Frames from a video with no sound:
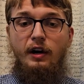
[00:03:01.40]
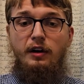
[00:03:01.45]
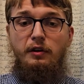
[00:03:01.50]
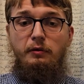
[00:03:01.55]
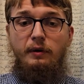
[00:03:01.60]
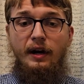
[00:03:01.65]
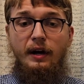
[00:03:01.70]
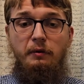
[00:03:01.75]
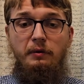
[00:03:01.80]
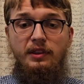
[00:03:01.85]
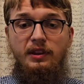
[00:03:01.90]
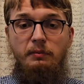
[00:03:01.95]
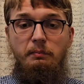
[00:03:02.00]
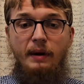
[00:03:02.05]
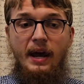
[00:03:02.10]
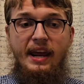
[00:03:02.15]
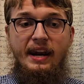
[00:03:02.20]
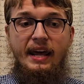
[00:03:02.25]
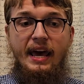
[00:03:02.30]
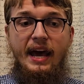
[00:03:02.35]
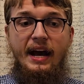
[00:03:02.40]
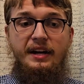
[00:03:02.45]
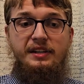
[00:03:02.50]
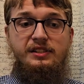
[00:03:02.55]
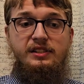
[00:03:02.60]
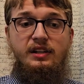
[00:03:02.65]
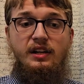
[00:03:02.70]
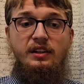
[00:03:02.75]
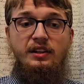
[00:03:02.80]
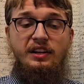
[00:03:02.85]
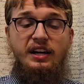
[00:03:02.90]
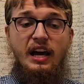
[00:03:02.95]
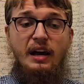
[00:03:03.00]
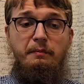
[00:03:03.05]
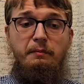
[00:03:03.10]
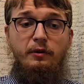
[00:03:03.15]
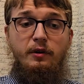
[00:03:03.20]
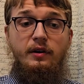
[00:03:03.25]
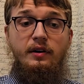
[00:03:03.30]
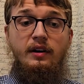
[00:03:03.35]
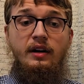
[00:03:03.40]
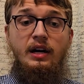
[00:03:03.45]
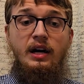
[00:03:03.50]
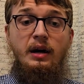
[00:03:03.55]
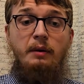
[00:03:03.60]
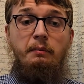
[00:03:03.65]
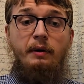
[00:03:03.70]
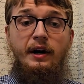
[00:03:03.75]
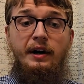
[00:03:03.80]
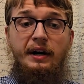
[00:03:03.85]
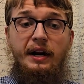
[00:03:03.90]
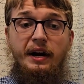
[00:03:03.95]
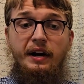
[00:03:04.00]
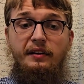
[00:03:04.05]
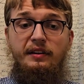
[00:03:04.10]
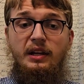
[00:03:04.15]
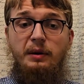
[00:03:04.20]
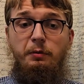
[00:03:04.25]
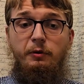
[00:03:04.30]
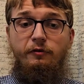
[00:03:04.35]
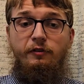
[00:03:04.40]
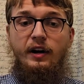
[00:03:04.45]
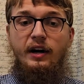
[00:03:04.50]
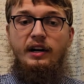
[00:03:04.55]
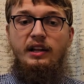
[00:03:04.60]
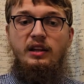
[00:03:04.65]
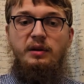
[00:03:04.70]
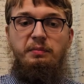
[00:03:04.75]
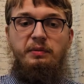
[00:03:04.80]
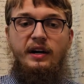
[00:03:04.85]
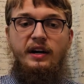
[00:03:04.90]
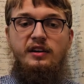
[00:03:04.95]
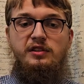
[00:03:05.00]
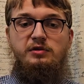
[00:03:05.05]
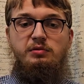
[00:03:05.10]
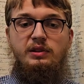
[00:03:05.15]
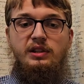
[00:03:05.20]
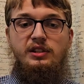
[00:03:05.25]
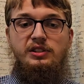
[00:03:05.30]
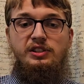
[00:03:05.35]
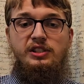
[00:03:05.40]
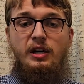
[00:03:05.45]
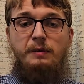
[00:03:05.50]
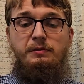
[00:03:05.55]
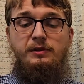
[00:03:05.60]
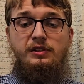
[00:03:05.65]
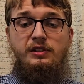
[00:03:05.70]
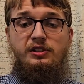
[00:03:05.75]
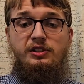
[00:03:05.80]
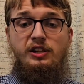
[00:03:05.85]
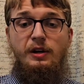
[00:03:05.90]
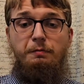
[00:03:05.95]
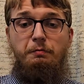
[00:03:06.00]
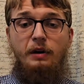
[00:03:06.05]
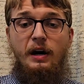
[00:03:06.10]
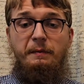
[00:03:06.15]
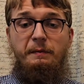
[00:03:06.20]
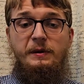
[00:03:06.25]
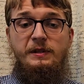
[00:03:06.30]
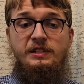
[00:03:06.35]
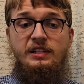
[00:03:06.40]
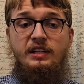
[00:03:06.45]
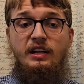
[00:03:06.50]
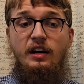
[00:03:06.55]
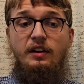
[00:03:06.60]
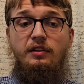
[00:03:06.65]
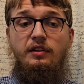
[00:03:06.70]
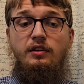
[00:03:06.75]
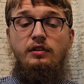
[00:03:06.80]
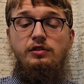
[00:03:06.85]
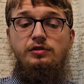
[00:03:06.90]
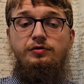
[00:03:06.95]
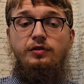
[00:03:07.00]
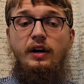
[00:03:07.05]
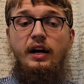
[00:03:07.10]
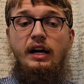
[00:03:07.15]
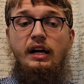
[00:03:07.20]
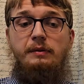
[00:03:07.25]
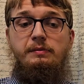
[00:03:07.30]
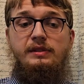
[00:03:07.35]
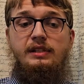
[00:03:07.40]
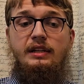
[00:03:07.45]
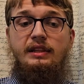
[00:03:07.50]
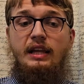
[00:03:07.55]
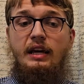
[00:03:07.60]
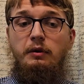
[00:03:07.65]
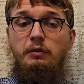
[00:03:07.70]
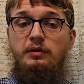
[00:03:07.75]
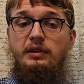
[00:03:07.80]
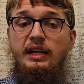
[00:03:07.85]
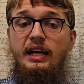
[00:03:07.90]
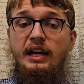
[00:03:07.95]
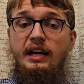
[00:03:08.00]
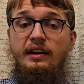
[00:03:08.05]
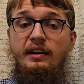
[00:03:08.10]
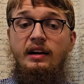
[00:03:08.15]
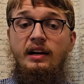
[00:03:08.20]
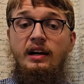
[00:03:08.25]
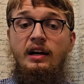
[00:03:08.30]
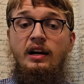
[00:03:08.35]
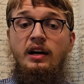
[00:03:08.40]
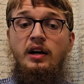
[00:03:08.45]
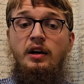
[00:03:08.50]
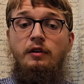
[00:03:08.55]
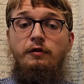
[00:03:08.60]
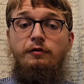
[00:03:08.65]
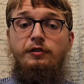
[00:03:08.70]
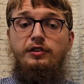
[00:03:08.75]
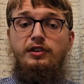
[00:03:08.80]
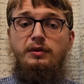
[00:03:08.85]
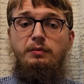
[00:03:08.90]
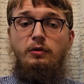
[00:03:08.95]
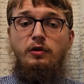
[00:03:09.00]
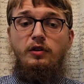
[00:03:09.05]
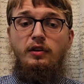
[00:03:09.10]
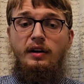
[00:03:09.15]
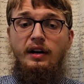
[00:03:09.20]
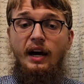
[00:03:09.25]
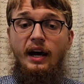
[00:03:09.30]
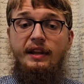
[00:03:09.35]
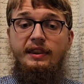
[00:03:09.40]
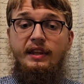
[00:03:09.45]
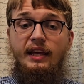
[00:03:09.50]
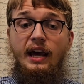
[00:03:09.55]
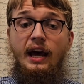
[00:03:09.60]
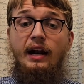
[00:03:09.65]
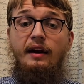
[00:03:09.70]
away with the main action on the game board, by inherently providing the players with the ships, ship weapons, and other useful items that they will need. Furthermore, at the end